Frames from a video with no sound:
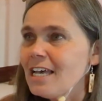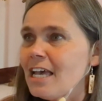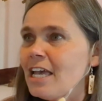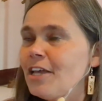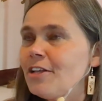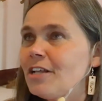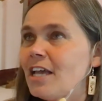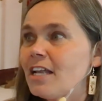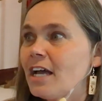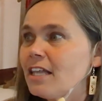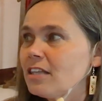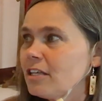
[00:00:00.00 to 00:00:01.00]
And
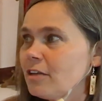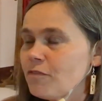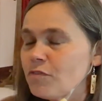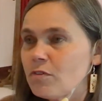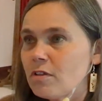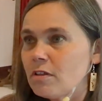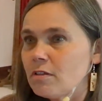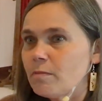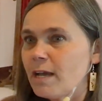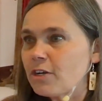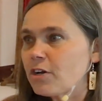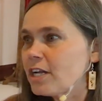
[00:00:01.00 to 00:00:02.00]

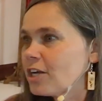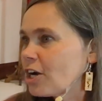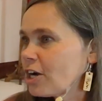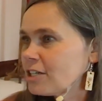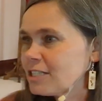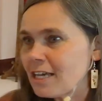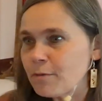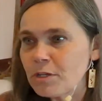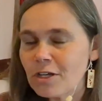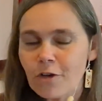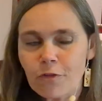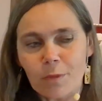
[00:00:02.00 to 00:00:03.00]
my credit card debt
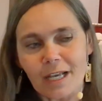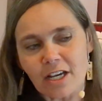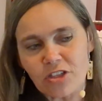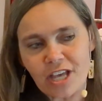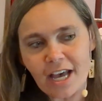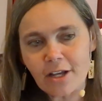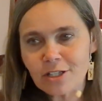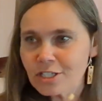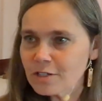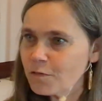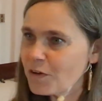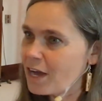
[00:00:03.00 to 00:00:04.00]
would go from
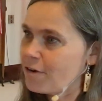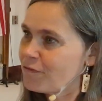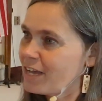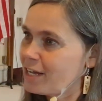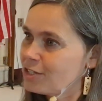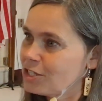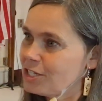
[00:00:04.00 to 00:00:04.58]
$1,000 to $5,000,